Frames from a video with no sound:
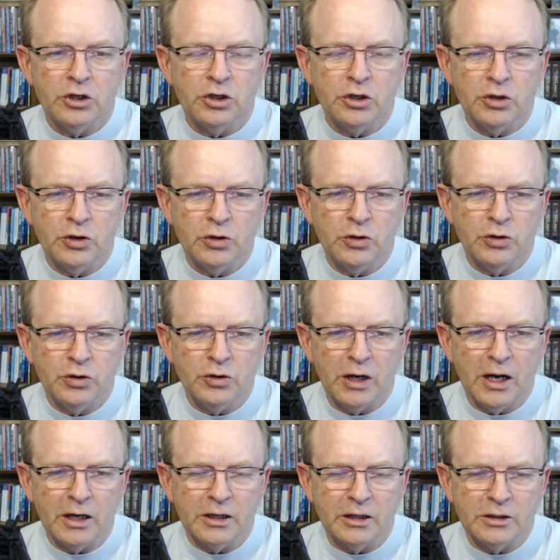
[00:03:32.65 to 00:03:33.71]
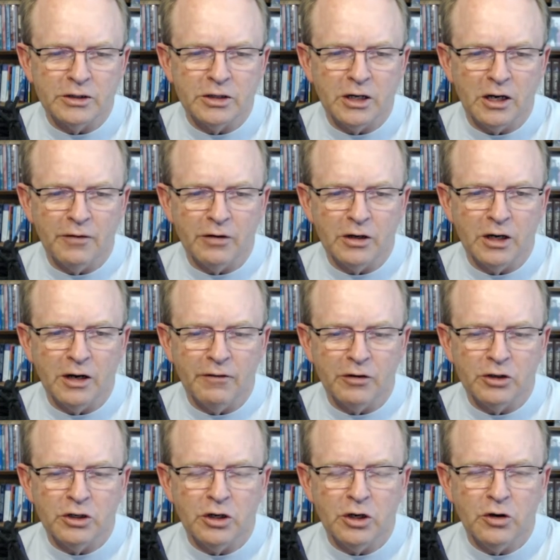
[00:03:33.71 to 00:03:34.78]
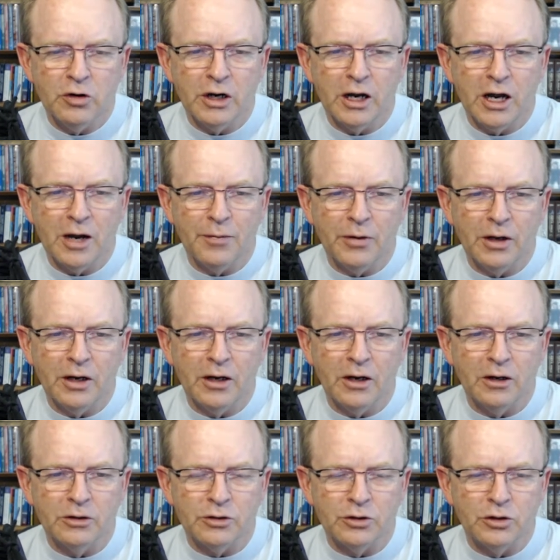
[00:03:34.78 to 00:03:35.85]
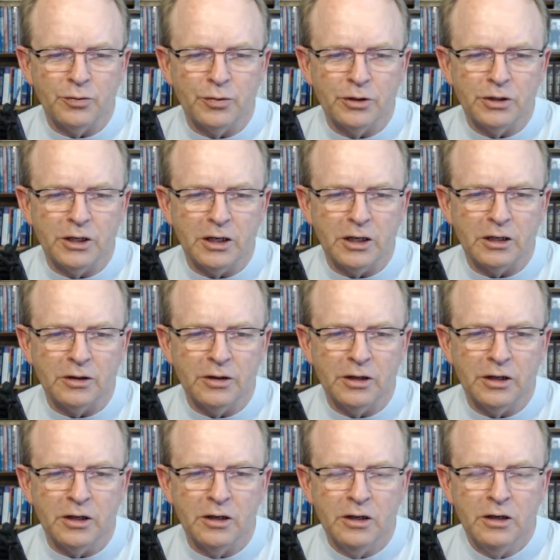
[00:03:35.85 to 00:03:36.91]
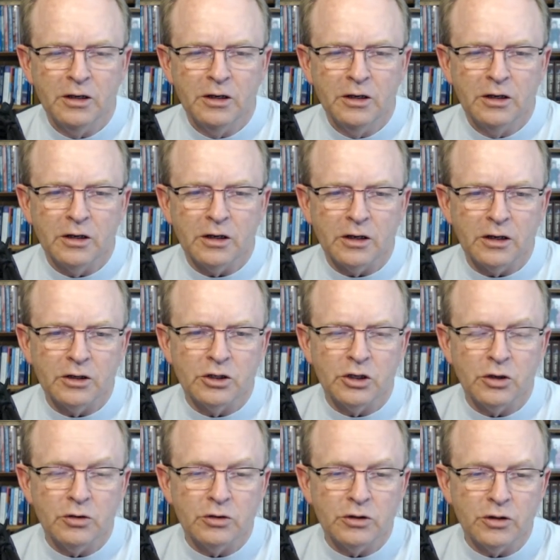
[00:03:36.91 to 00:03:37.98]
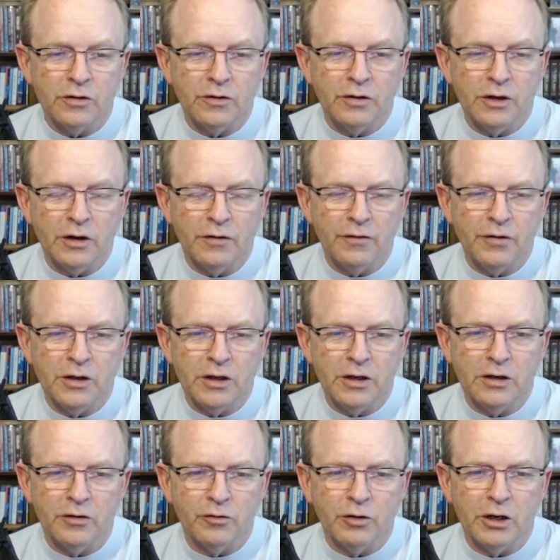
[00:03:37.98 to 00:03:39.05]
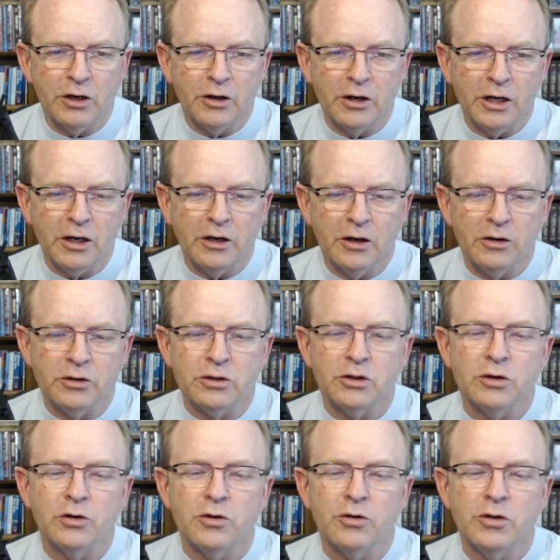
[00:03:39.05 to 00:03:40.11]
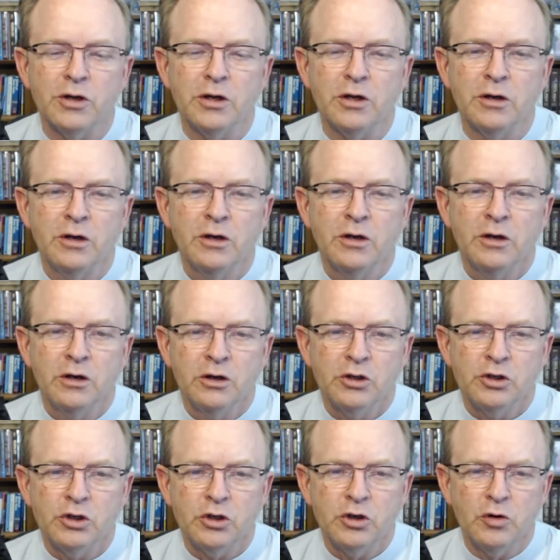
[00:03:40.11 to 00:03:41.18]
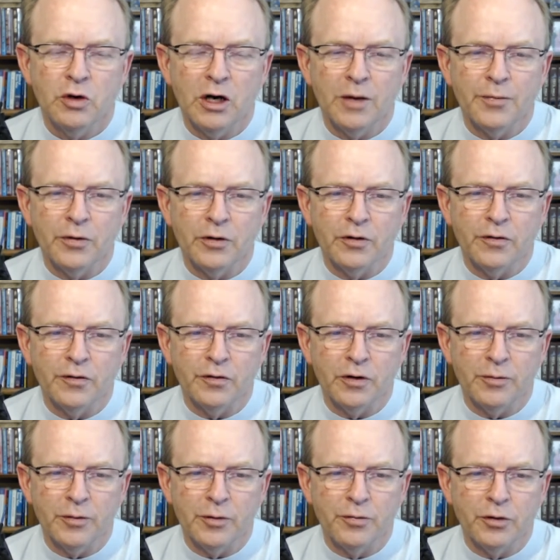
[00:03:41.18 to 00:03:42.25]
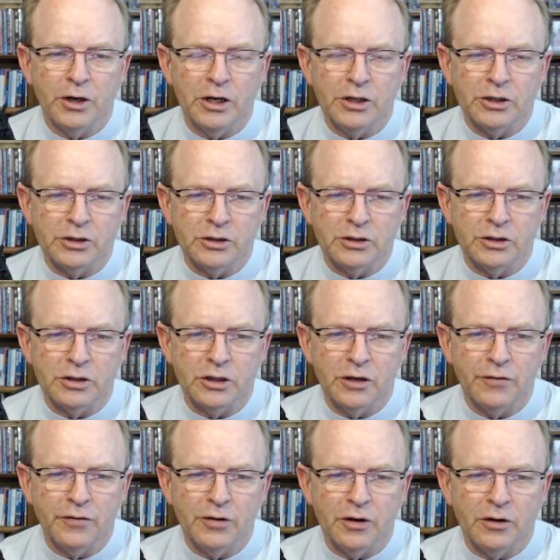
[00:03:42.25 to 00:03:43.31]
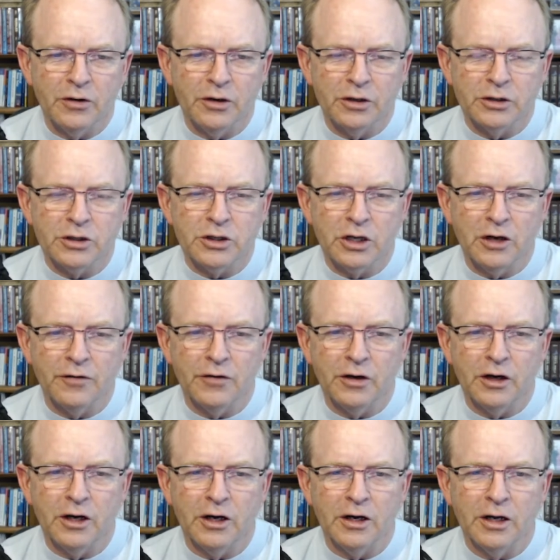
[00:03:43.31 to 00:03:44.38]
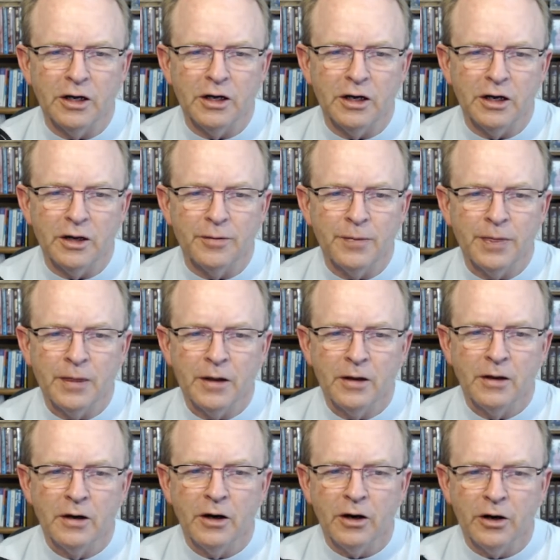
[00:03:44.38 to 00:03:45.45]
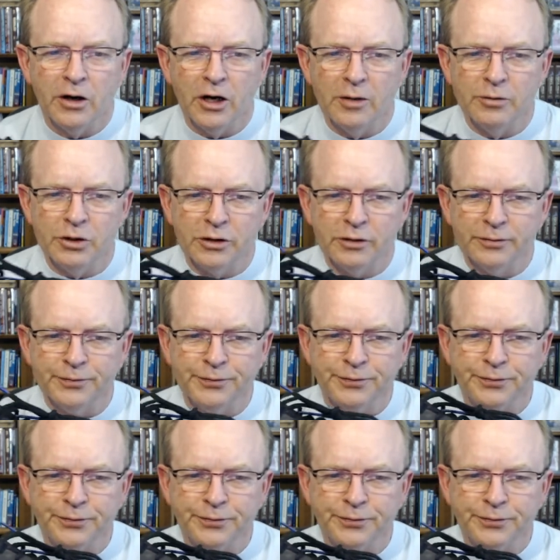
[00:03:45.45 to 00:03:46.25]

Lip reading: shoe to act as kind of a toe cap and also to protect the toes of the runner and also the shoe upper from abrasions if they're to scuff it on a hard object.